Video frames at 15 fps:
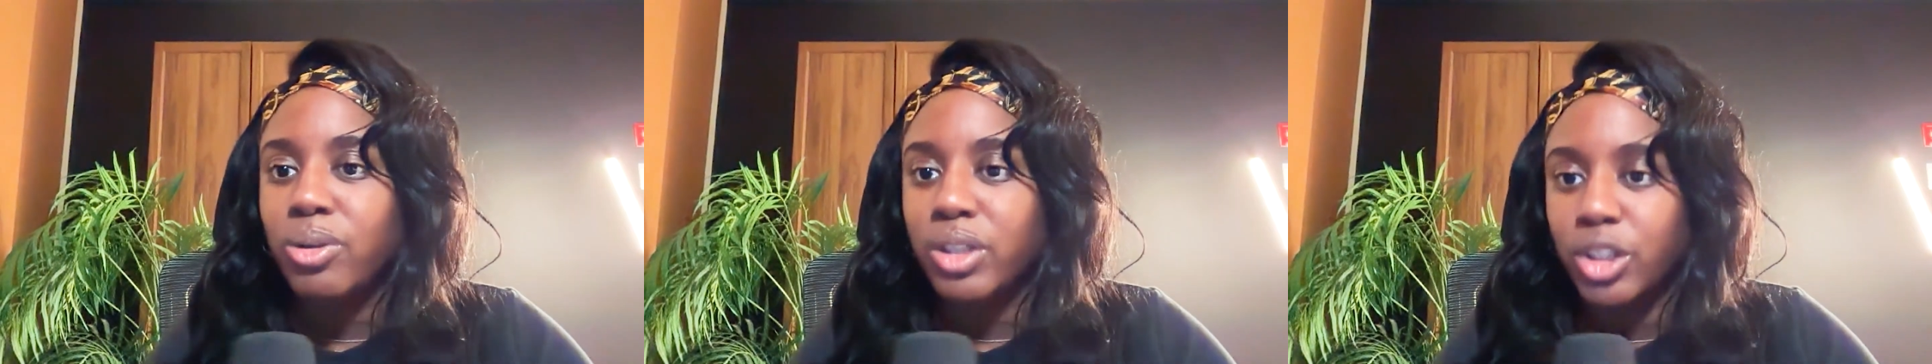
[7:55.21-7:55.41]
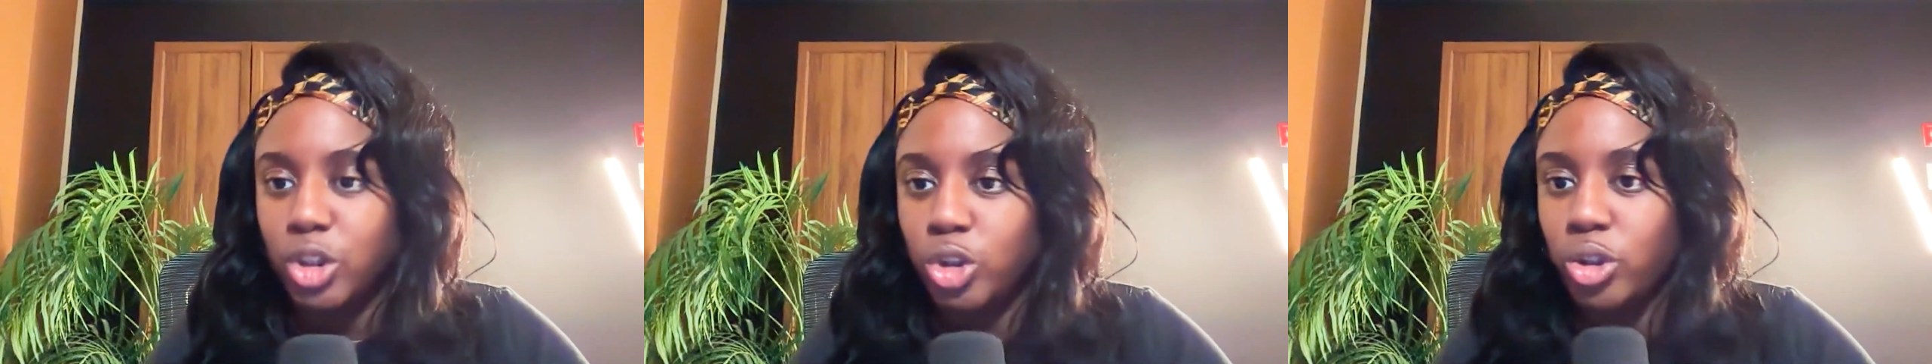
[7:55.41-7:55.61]

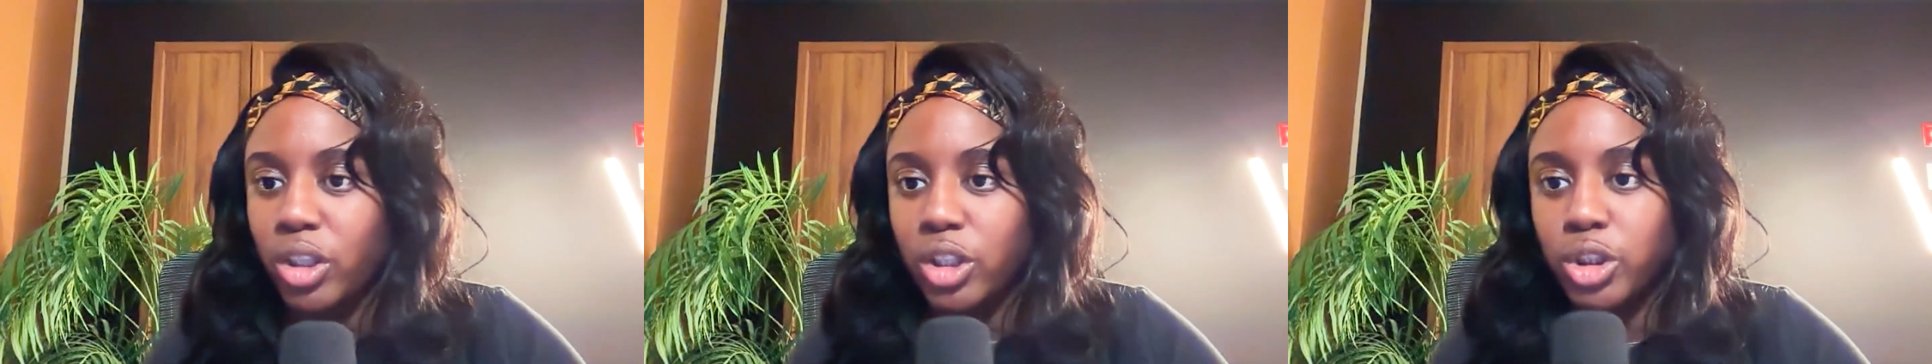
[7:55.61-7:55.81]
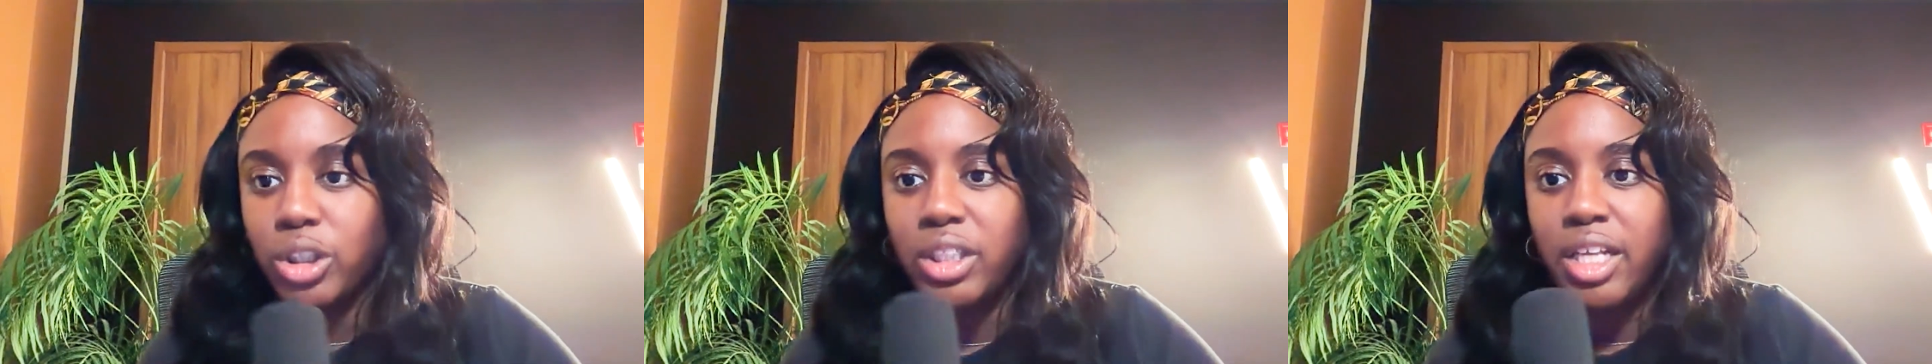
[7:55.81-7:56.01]

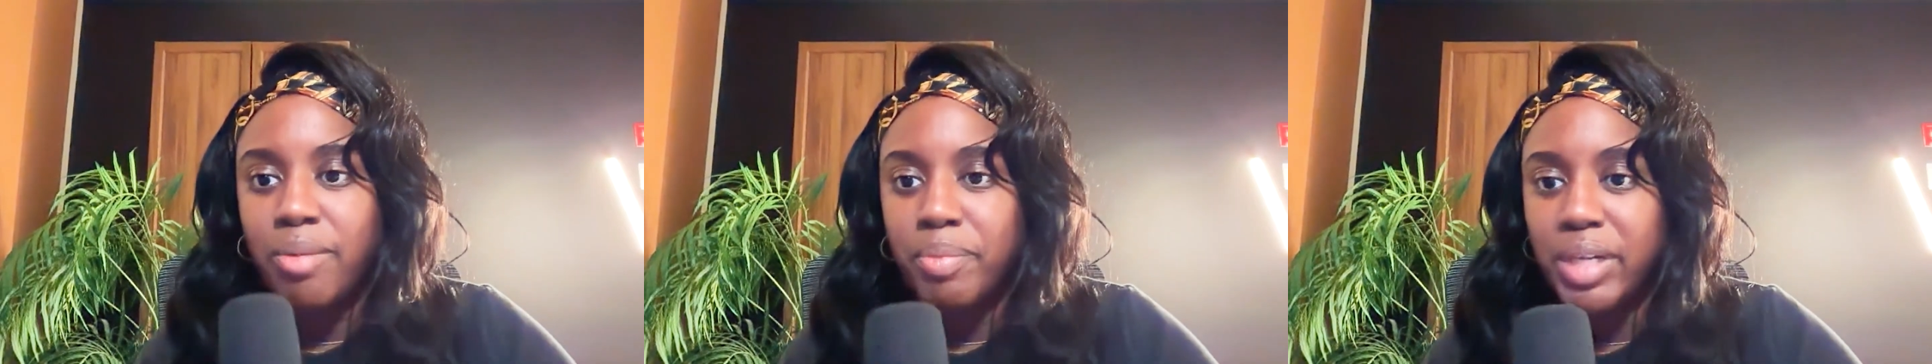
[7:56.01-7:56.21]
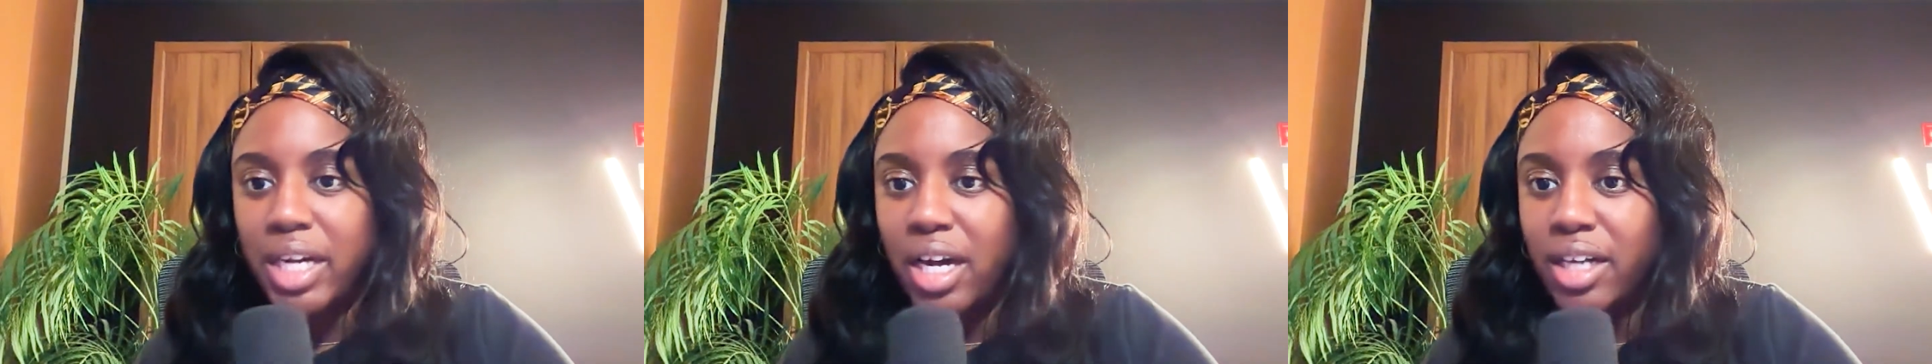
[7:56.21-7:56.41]
construction, and
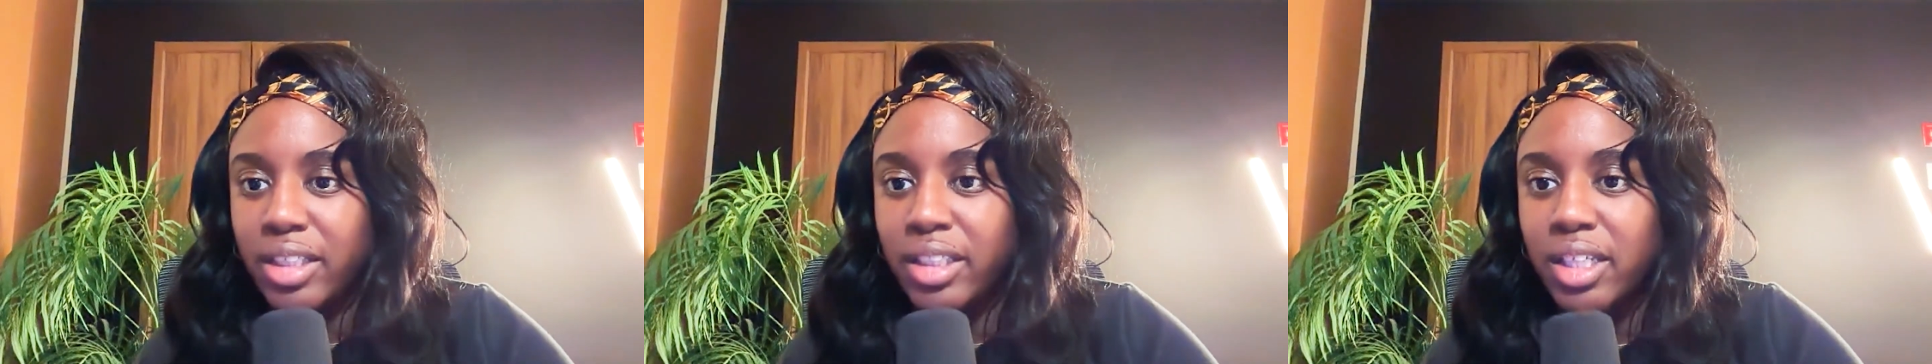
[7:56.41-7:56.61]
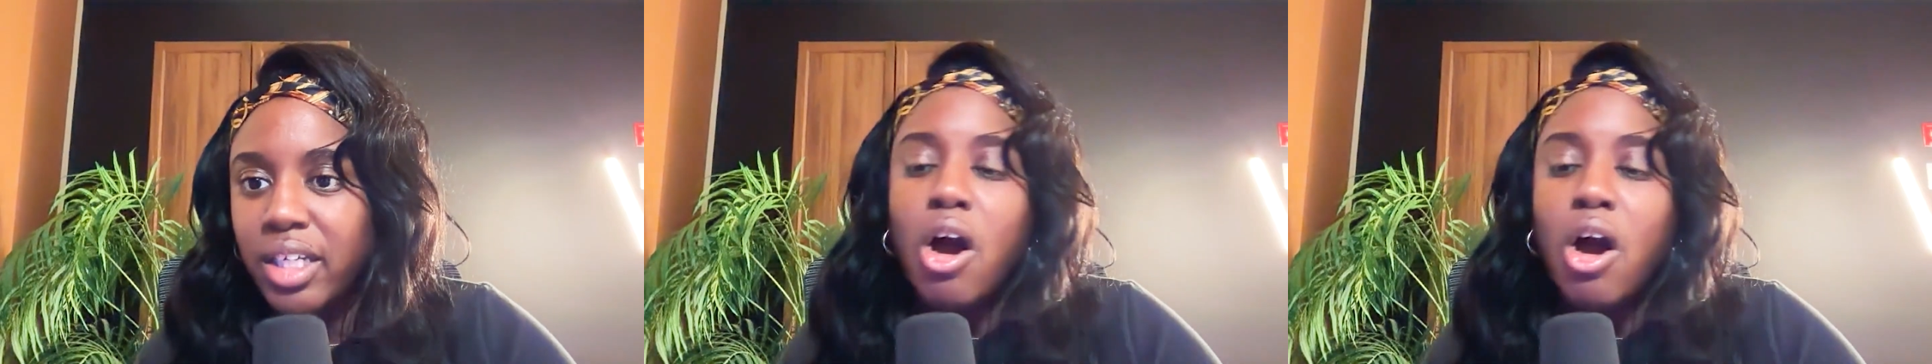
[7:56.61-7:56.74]
beyond.